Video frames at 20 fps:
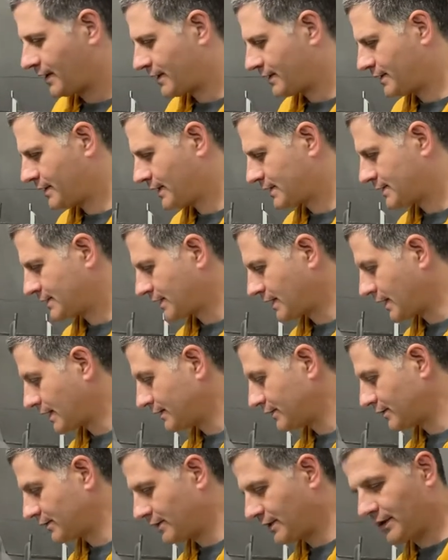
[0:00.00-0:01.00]
And that's
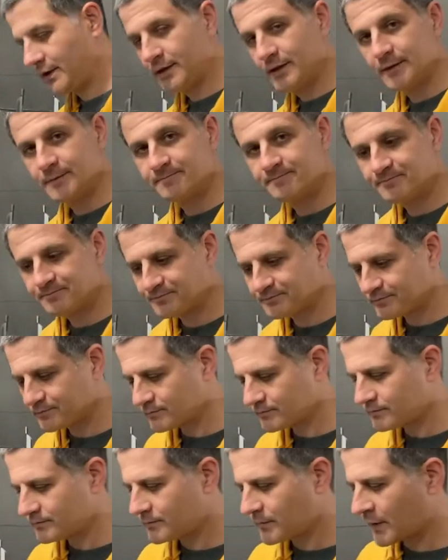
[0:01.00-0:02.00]
another thing.
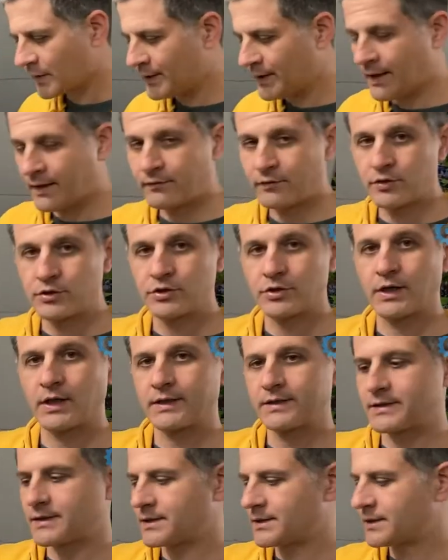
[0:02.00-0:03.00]
Never
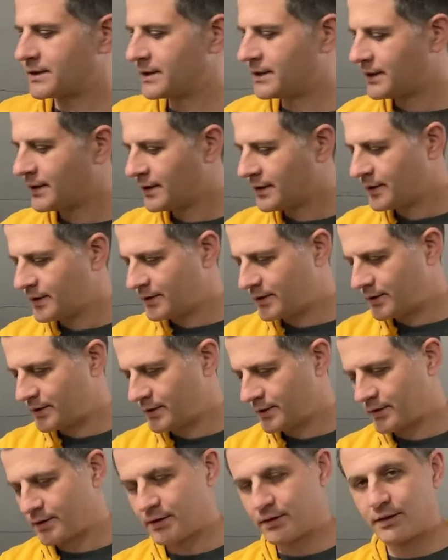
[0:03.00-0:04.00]
trust
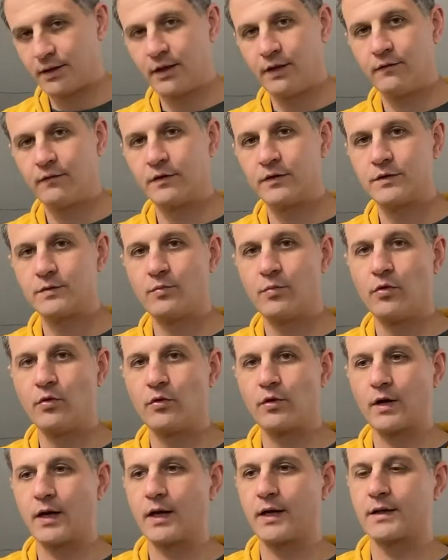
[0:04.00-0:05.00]
the given
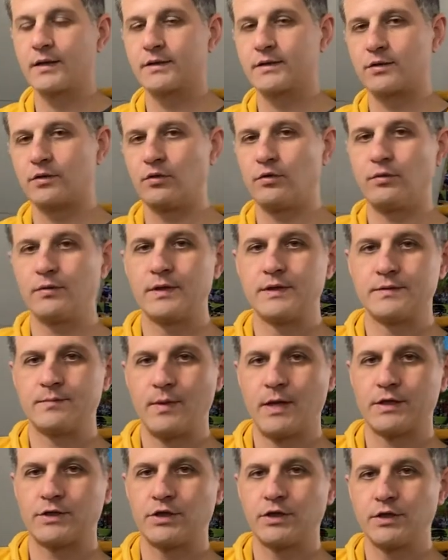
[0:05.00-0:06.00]
spoke lengths. Always
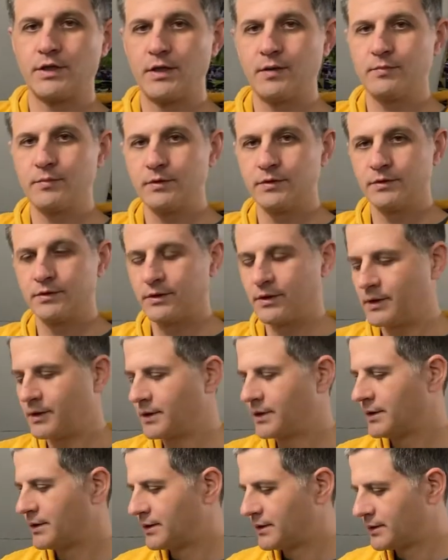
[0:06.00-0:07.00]
measure them
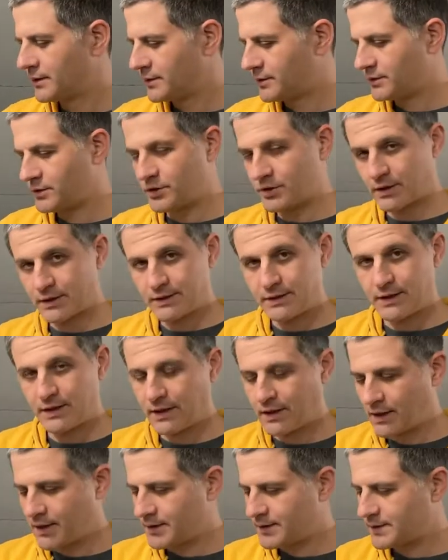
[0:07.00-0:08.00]
just in
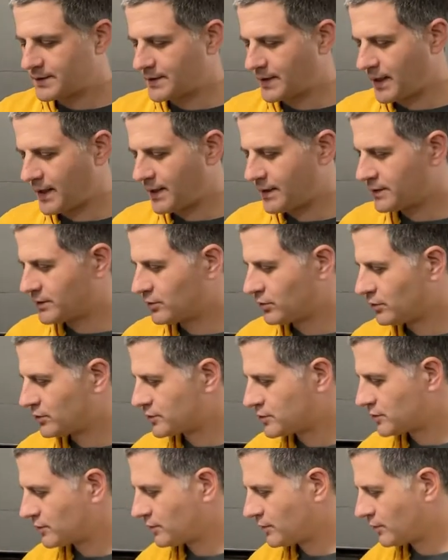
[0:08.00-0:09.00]
case, and
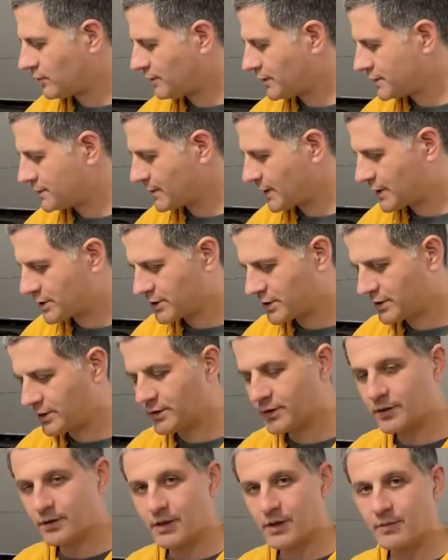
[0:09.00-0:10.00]
also always measure
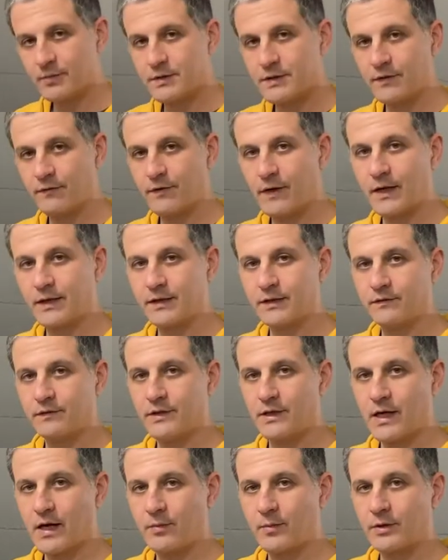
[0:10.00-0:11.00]
the rim's effective
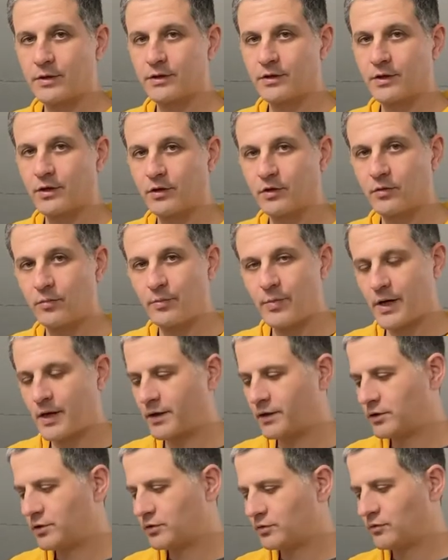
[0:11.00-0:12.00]
diameter and
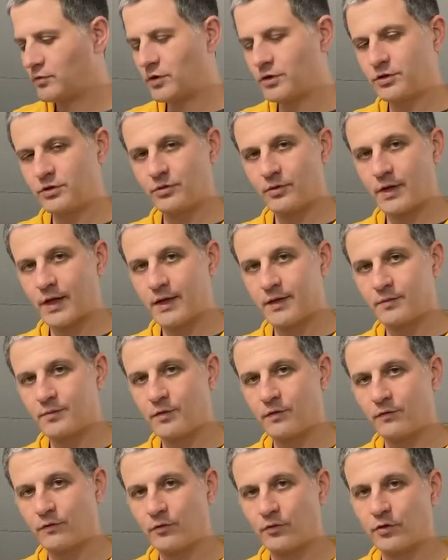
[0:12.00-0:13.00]
compare it to what you had
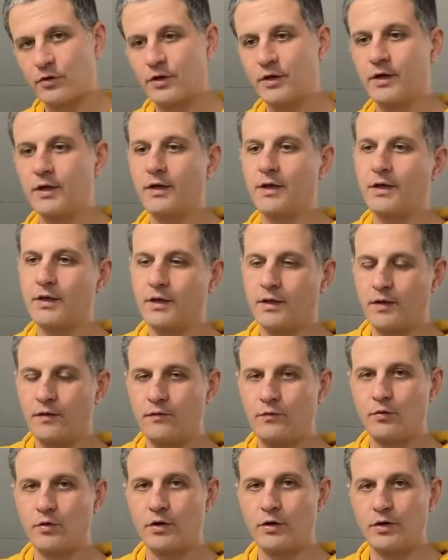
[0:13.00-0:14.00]
before
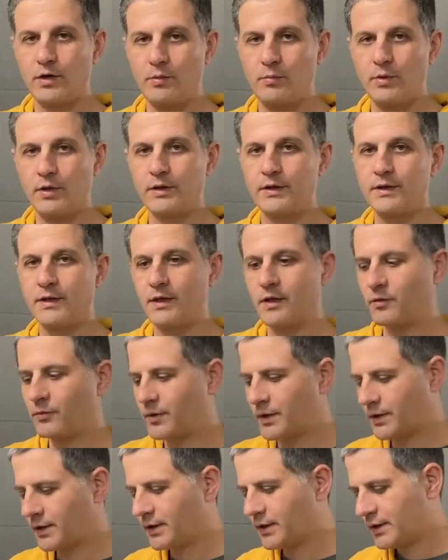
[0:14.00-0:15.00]
if you are rebuilding a
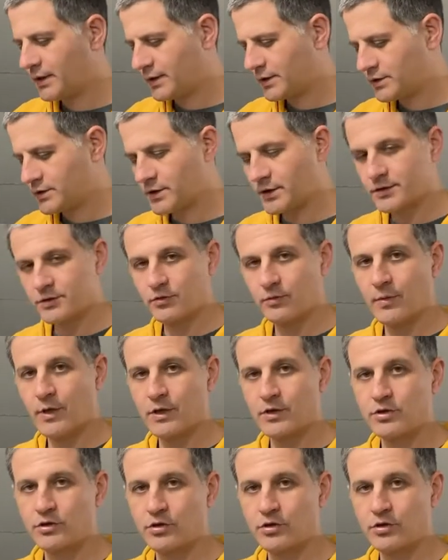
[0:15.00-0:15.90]
wheel, just to make